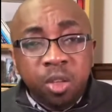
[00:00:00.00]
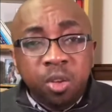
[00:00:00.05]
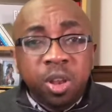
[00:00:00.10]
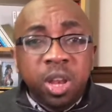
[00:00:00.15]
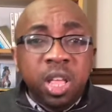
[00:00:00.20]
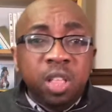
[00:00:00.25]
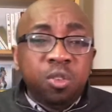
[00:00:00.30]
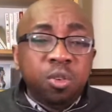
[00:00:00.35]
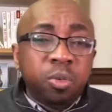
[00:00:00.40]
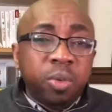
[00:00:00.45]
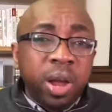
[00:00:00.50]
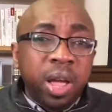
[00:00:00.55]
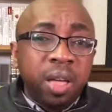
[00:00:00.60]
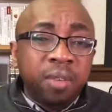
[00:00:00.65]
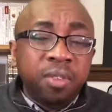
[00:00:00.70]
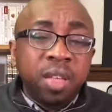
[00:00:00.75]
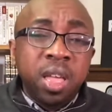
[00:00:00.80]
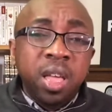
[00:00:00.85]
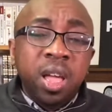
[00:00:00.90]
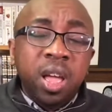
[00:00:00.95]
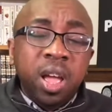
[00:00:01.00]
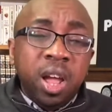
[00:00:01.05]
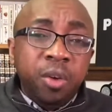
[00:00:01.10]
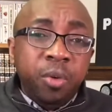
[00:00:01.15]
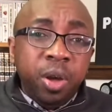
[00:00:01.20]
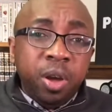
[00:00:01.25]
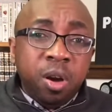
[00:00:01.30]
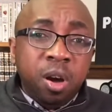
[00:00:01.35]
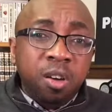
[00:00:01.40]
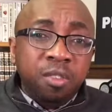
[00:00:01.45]
You need to have a
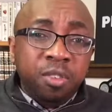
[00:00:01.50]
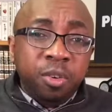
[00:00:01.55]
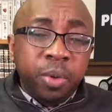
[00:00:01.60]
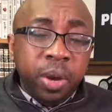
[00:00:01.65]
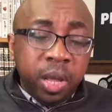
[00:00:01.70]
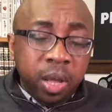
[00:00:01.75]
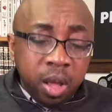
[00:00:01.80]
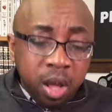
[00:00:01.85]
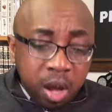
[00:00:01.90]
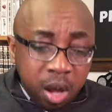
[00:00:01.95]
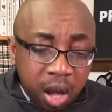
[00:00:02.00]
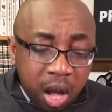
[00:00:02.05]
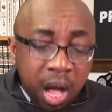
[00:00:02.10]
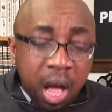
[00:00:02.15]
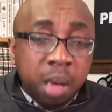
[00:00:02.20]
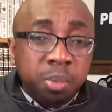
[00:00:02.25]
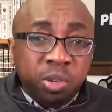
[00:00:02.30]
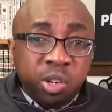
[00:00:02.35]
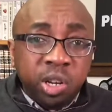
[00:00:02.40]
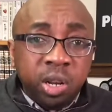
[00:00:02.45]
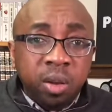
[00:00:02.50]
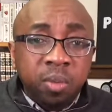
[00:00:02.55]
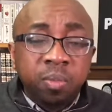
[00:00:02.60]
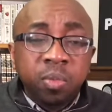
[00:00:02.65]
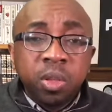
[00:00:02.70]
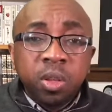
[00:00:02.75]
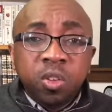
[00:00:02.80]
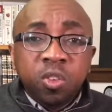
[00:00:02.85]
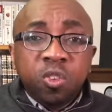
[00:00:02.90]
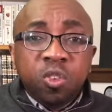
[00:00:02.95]
recovery option.
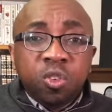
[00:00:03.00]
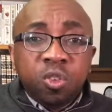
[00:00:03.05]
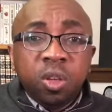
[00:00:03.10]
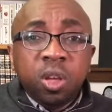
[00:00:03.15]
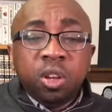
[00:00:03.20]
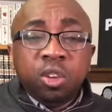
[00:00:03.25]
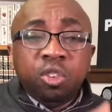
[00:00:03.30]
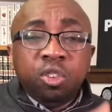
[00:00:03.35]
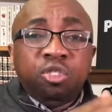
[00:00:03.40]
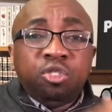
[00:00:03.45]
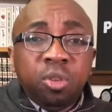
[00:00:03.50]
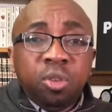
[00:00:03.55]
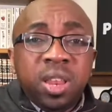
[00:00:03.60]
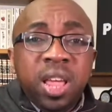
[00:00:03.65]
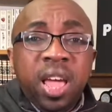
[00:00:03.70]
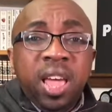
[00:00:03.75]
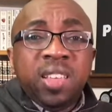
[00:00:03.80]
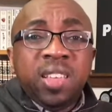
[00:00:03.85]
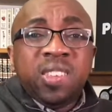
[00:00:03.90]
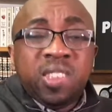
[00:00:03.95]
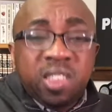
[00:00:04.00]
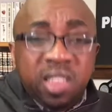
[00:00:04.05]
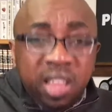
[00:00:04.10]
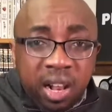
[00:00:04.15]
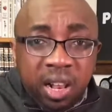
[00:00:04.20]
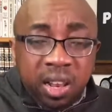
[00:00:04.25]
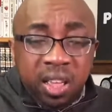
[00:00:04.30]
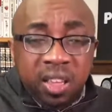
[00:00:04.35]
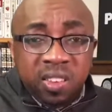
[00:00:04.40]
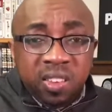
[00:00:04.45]
Should they
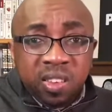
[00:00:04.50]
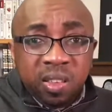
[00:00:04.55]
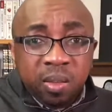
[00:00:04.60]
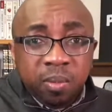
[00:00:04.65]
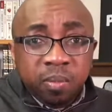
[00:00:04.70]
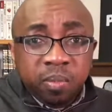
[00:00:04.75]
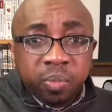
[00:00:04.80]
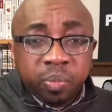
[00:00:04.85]
steal this?